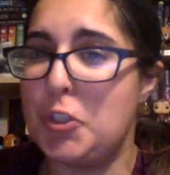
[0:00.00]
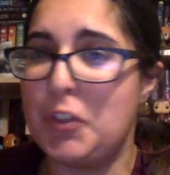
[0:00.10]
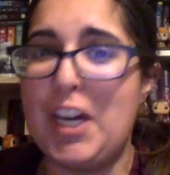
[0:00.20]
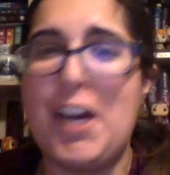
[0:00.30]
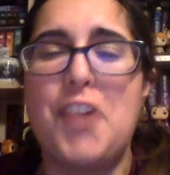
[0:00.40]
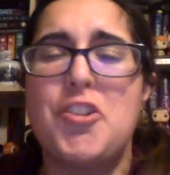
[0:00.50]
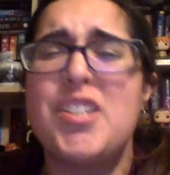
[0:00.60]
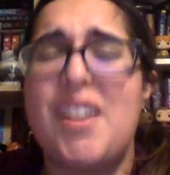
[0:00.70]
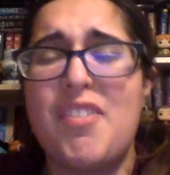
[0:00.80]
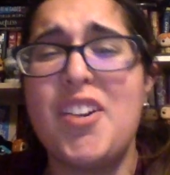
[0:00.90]
read it, and I
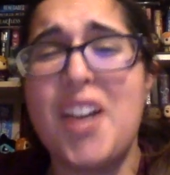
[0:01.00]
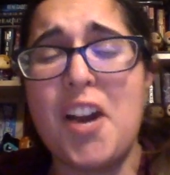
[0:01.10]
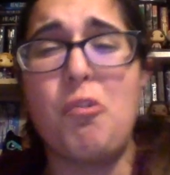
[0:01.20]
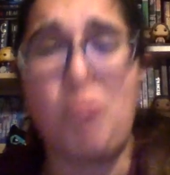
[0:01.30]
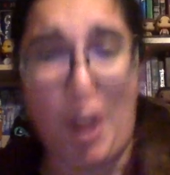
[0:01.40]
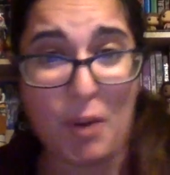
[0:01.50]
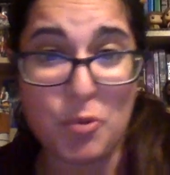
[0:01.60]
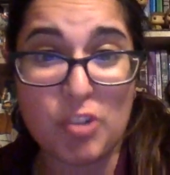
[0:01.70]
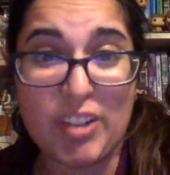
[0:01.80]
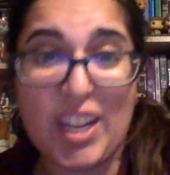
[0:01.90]
just never got
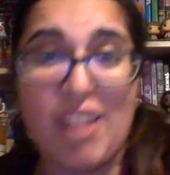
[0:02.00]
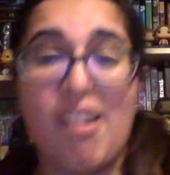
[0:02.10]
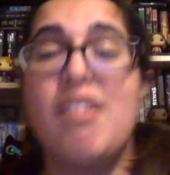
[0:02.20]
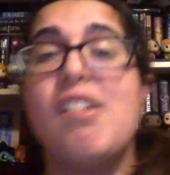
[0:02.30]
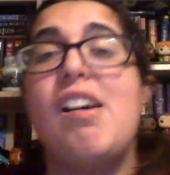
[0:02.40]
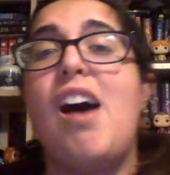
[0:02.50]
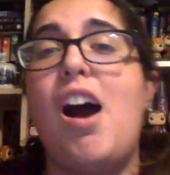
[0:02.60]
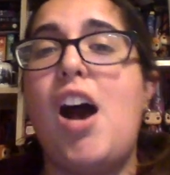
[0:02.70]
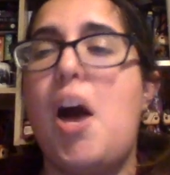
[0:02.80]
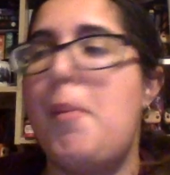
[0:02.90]
around to reading it.
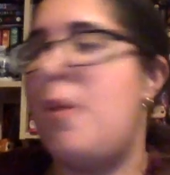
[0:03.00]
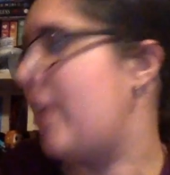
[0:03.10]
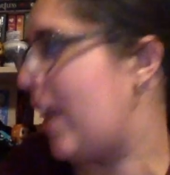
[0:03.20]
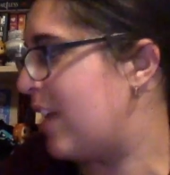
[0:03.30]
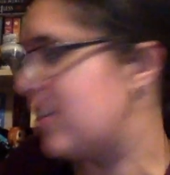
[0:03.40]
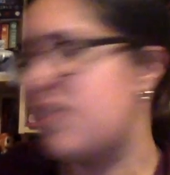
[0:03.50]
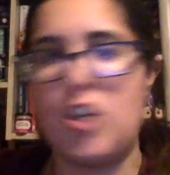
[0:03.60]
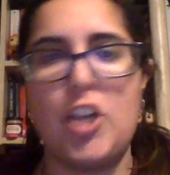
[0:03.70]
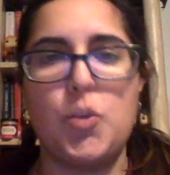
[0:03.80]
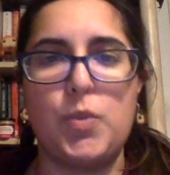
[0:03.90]
And when Ace of
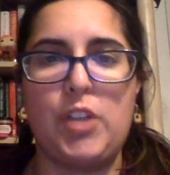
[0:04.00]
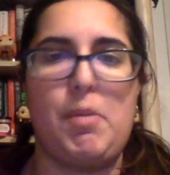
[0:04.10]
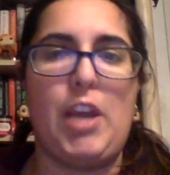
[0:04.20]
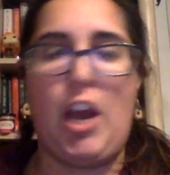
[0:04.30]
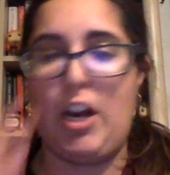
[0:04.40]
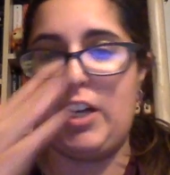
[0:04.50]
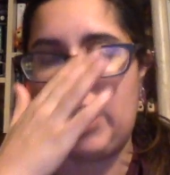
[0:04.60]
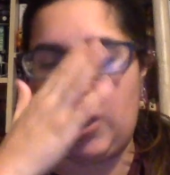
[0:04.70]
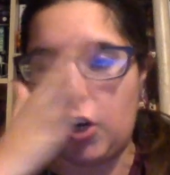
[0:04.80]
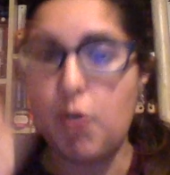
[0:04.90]
Shades was coming out, I
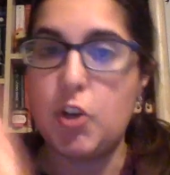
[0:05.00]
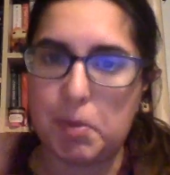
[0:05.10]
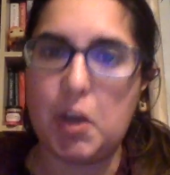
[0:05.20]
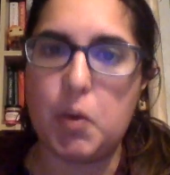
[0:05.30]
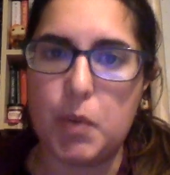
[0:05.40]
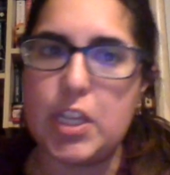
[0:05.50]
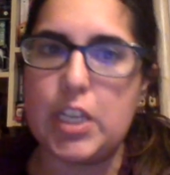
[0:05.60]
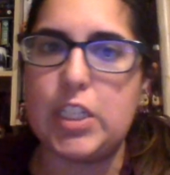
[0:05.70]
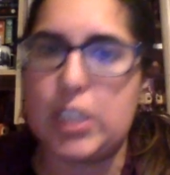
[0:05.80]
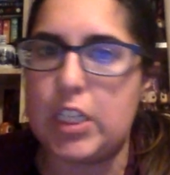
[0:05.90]
decided, oh, I should probably read
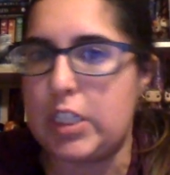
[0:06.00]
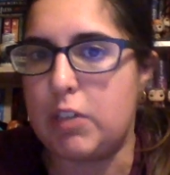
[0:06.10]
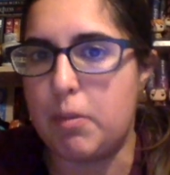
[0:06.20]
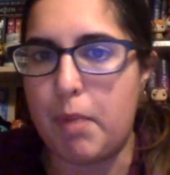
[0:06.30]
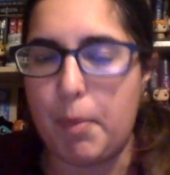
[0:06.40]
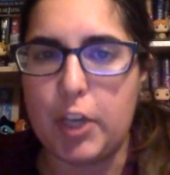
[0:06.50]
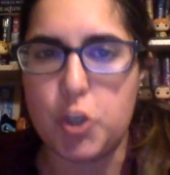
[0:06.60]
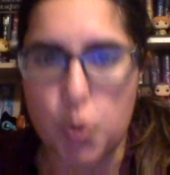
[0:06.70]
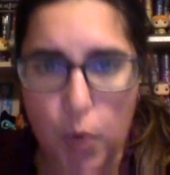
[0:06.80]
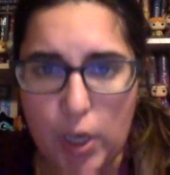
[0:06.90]
these because they're in
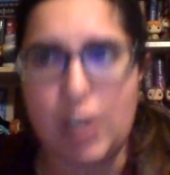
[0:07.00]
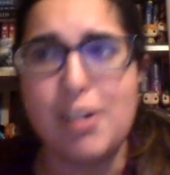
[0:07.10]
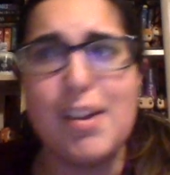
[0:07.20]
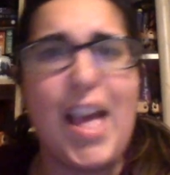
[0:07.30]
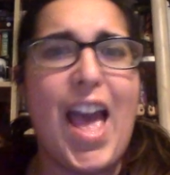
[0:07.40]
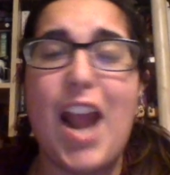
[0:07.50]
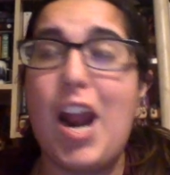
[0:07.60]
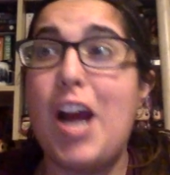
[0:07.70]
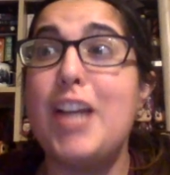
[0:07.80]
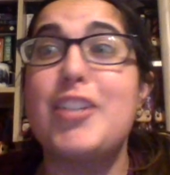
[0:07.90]
publication order. And
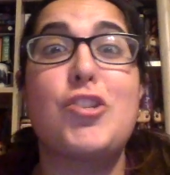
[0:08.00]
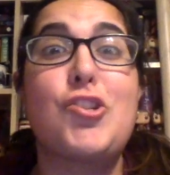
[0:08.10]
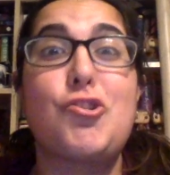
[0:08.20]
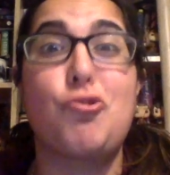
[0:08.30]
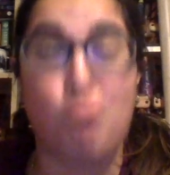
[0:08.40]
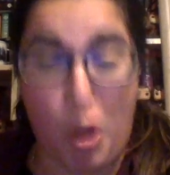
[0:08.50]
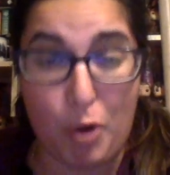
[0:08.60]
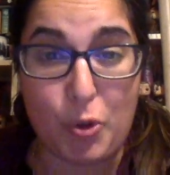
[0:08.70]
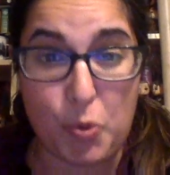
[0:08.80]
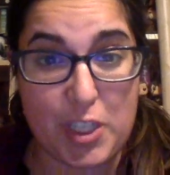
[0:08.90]
I
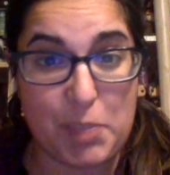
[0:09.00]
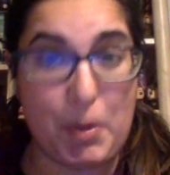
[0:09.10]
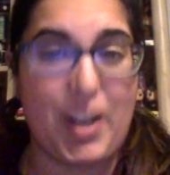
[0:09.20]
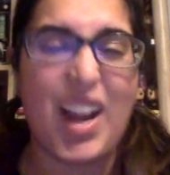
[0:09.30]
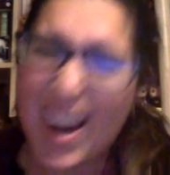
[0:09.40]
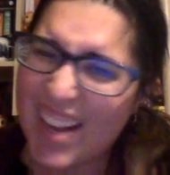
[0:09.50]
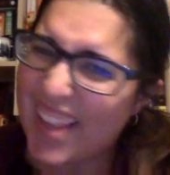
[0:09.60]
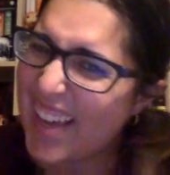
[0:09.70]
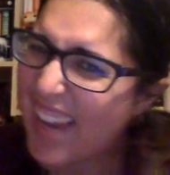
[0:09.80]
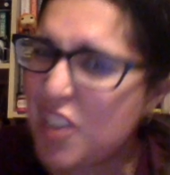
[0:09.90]
struggled with this book. Kind of
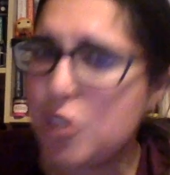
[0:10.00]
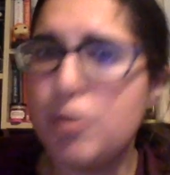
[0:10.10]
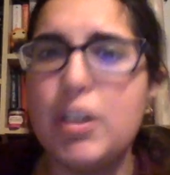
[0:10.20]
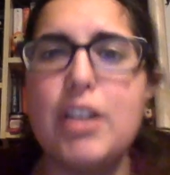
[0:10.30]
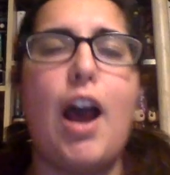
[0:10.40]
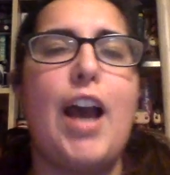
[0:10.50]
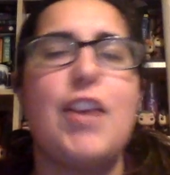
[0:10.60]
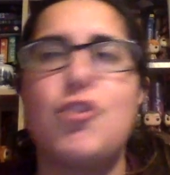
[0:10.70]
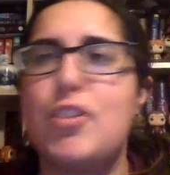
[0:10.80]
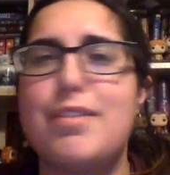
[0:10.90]
like Hazelwood,
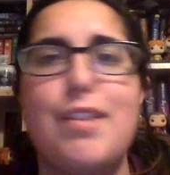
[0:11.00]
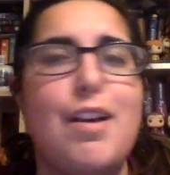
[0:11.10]
I just